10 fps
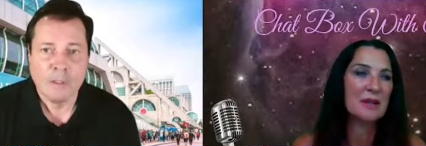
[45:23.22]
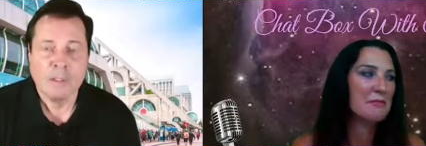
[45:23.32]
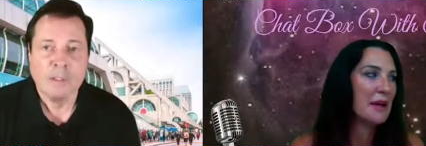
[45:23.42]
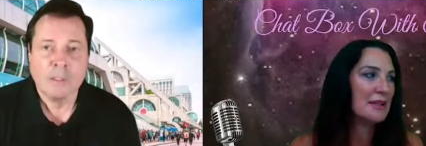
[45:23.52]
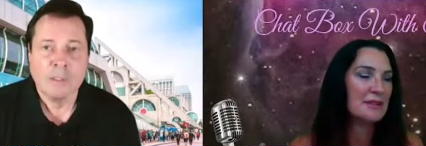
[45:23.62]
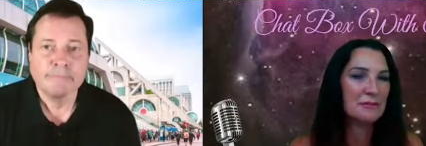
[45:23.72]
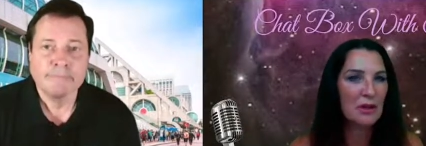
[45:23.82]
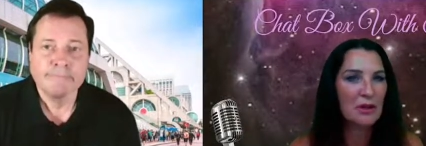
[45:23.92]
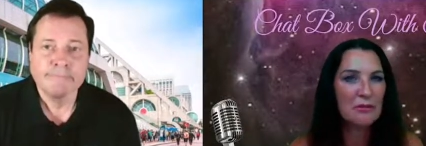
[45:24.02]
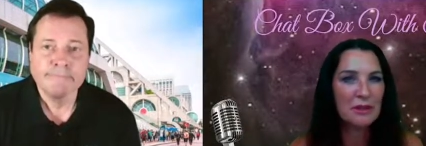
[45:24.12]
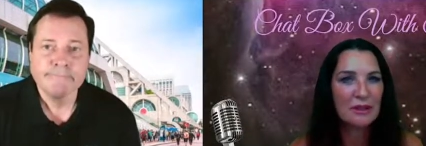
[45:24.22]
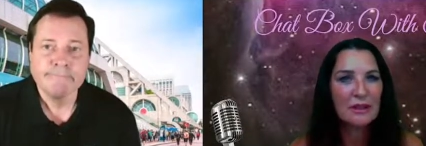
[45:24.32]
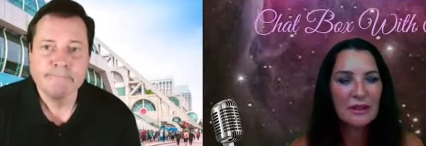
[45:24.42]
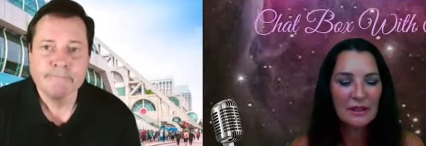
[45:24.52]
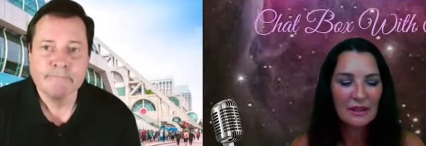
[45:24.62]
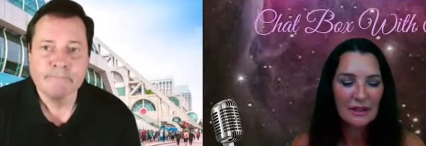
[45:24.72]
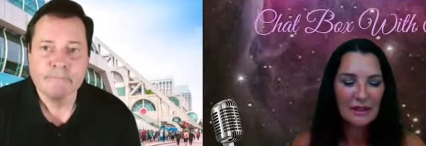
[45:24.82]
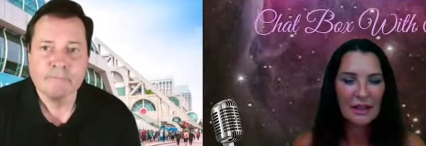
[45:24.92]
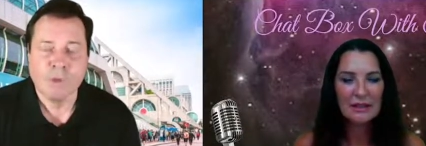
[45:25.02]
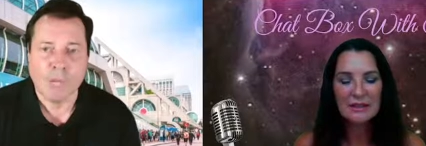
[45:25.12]
Speaker 1: makes the moment.
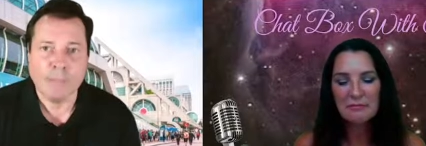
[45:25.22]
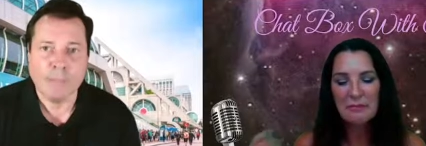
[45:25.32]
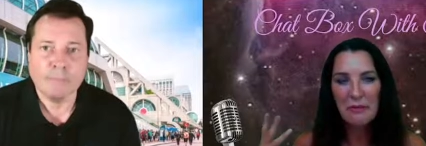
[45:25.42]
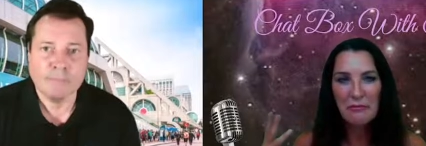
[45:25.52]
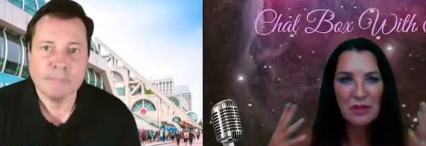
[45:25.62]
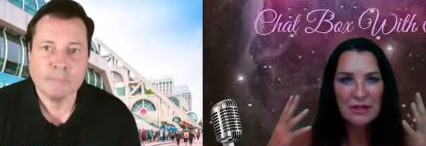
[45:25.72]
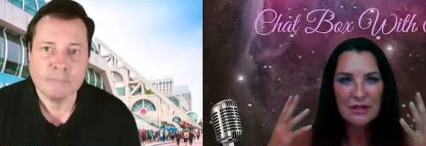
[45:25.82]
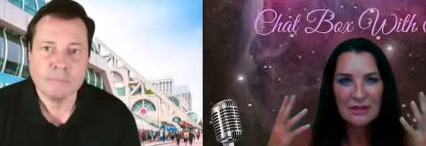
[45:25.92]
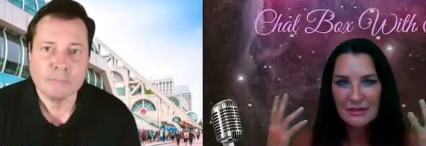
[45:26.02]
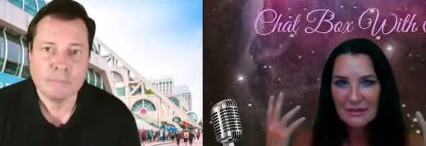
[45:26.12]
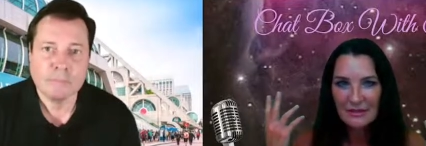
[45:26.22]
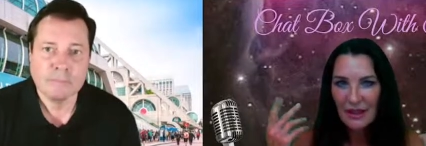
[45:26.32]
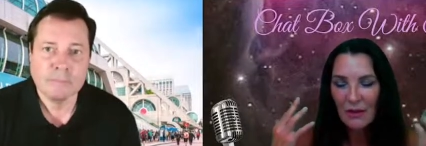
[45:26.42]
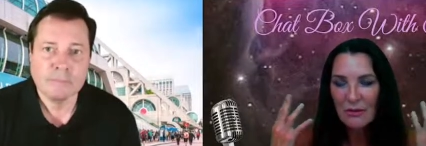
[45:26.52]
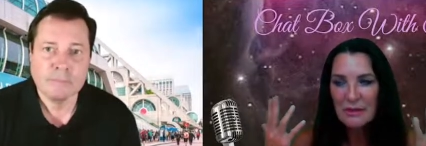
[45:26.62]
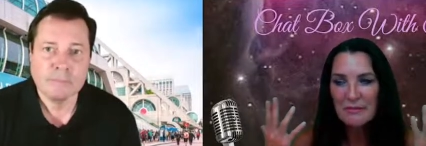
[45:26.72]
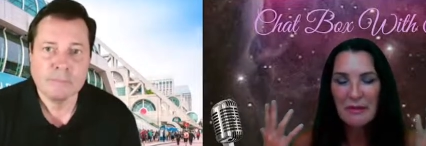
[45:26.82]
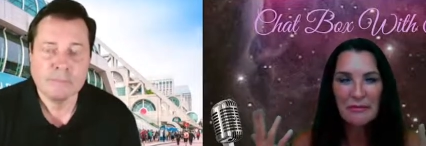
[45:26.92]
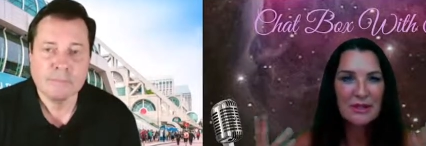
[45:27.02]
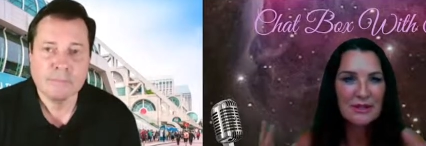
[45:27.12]
And right. memories, it holds
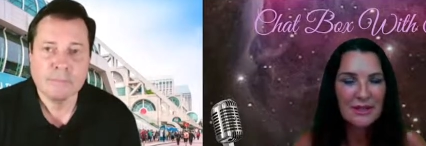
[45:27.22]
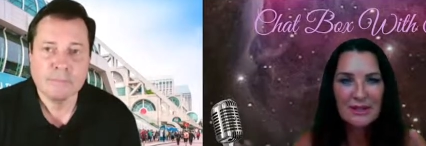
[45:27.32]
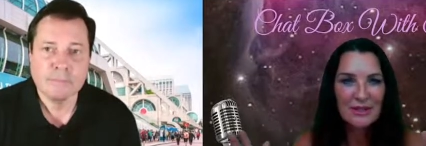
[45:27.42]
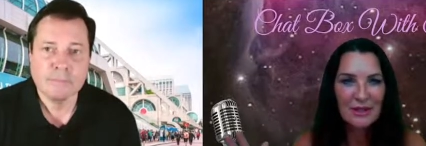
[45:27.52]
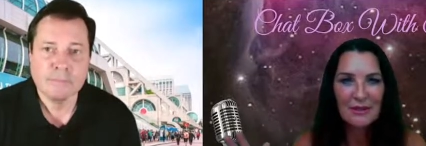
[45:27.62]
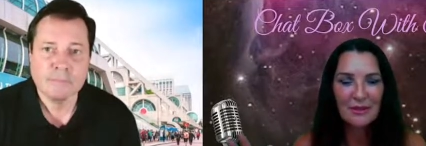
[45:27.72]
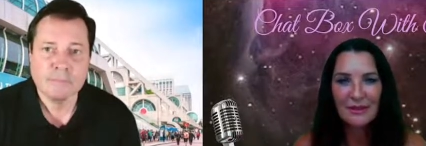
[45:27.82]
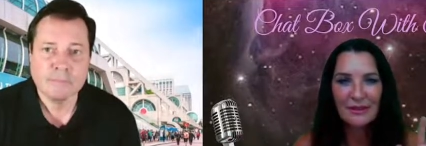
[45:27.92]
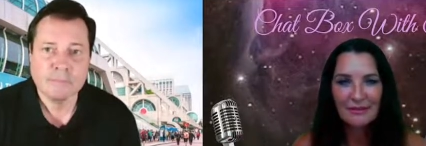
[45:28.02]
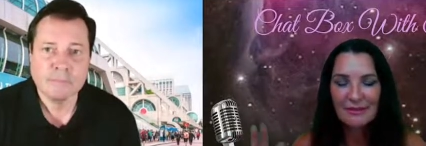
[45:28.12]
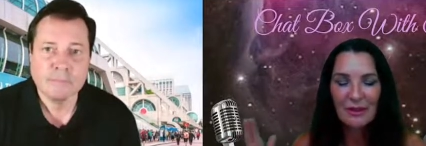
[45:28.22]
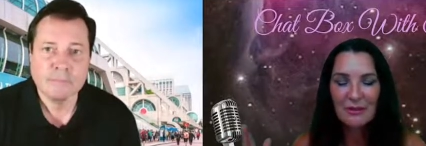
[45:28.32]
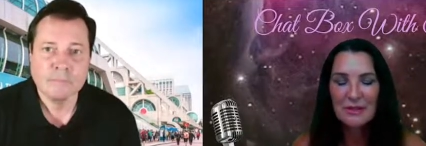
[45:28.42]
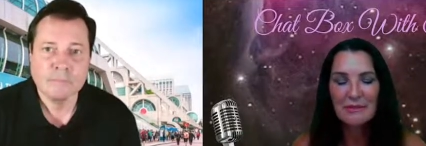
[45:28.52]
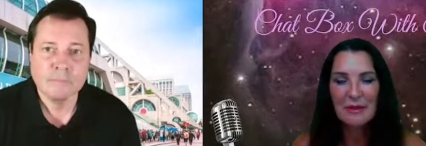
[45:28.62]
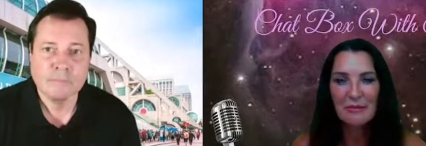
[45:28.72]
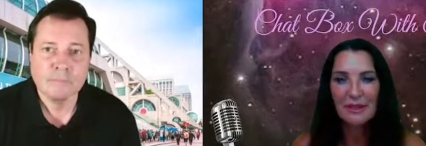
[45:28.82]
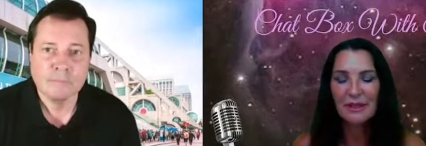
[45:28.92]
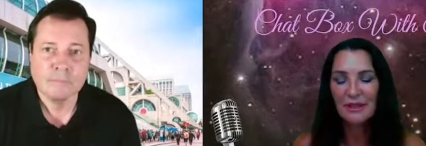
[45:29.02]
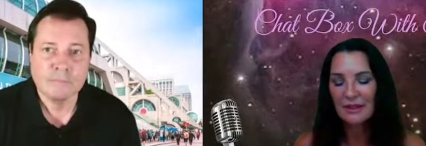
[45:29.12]
memories. Each song holds a memory,
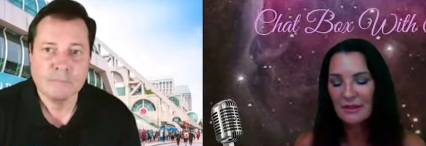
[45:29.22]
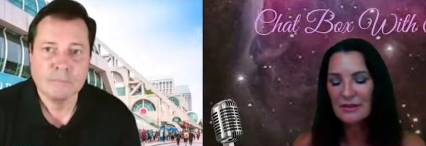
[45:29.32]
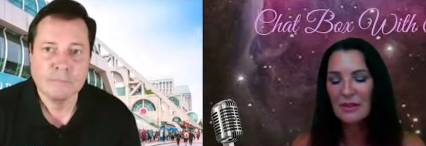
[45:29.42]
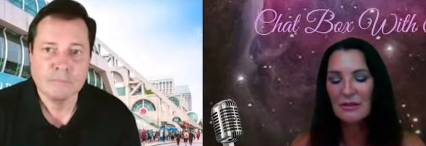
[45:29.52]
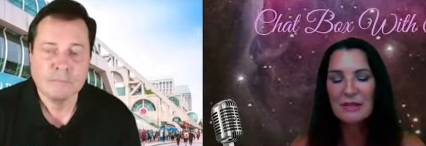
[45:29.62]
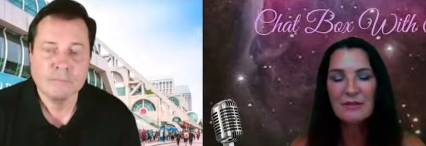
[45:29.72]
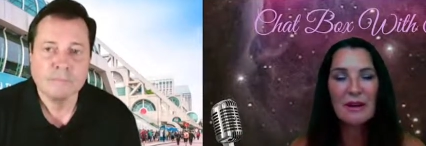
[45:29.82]
you know. So it's very